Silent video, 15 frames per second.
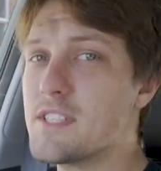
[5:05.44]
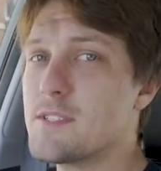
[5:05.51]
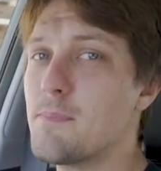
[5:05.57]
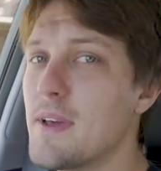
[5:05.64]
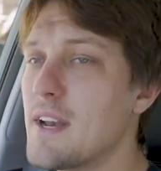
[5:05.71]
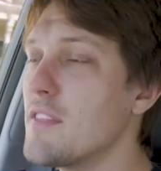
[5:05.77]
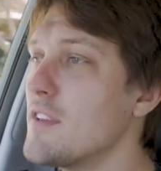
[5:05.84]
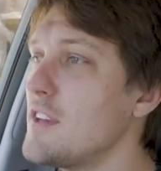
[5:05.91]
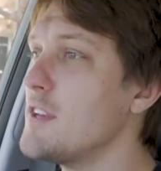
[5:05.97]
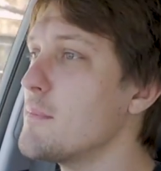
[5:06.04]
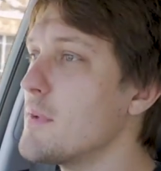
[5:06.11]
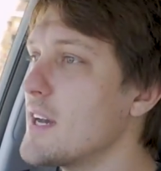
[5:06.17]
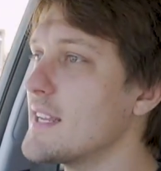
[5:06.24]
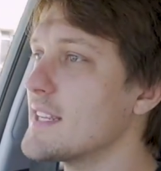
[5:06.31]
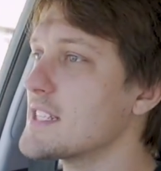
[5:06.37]
it's better than you
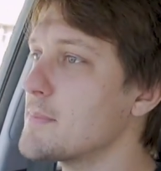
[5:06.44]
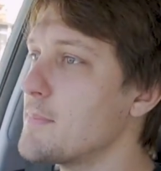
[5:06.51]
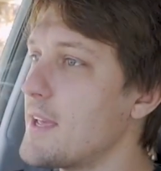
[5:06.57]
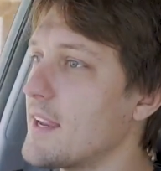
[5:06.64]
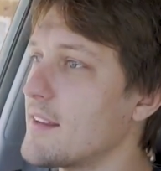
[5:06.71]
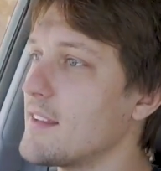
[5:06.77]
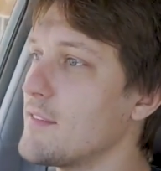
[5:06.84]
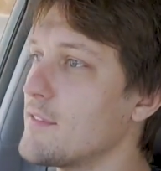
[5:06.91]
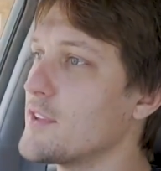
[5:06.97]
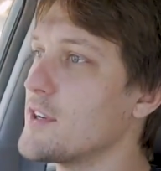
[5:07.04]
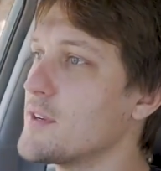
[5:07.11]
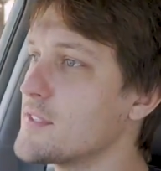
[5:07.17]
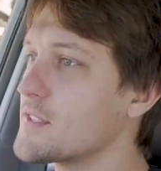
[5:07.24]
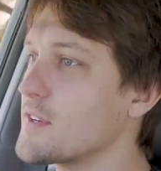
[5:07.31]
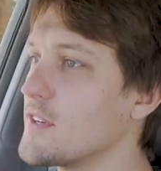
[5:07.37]
might expect, even though
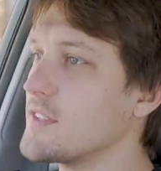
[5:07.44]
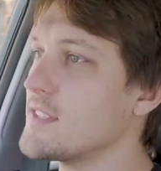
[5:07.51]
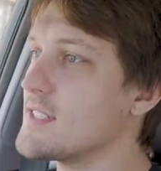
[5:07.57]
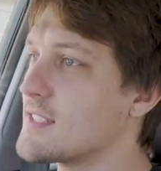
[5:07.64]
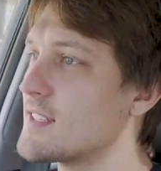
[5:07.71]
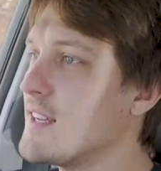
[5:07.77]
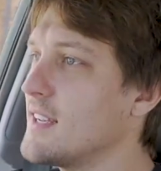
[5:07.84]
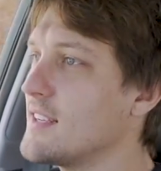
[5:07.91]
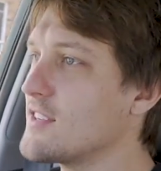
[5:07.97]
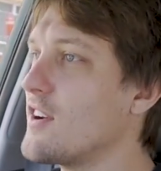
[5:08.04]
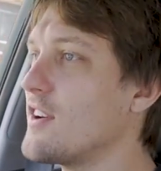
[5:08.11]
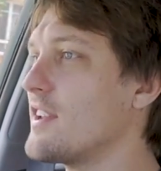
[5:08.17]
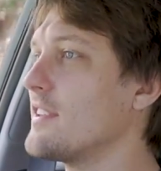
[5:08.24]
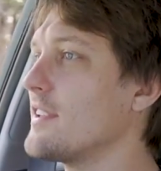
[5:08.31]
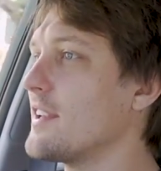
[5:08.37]
it's got this
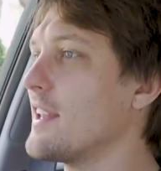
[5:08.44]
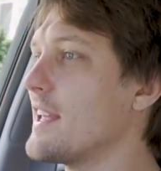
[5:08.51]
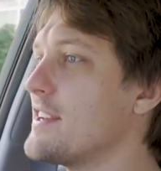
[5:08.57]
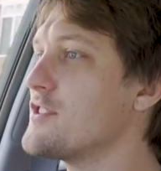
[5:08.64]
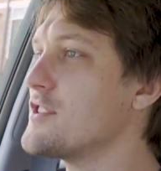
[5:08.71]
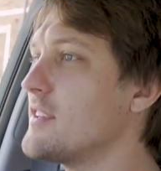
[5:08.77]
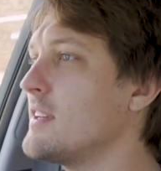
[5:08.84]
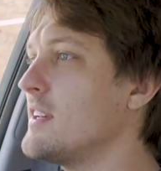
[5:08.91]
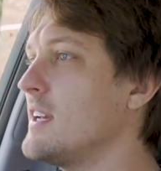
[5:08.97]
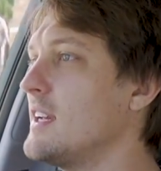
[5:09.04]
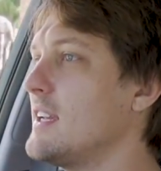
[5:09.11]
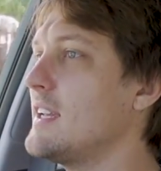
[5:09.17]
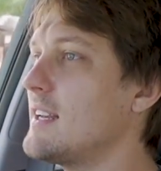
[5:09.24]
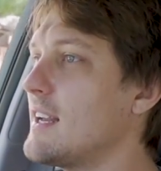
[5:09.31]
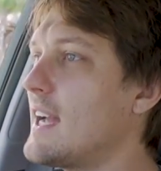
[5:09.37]
tiny little engine,
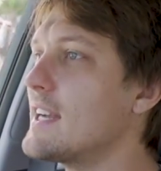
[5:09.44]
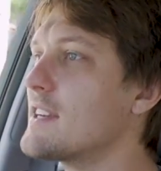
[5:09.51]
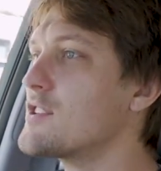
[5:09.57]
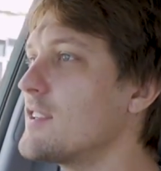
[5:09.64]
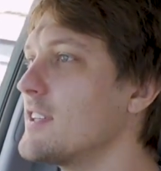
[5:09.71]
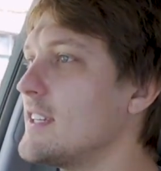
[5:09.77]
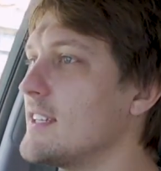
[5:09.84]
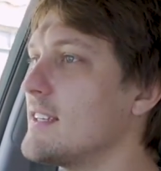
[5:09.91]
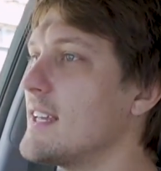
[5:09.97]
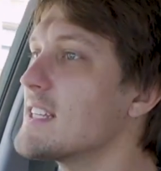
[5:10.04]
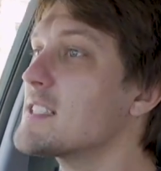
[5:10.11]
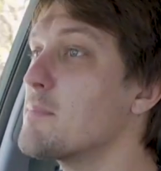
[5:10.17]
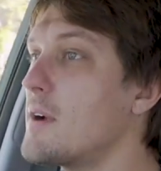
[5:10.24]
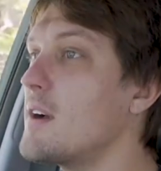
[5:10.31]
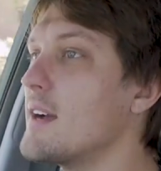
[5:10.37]
it actually
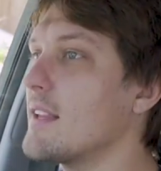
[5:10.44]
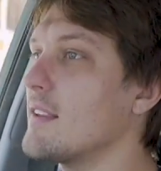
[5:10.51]
gets by.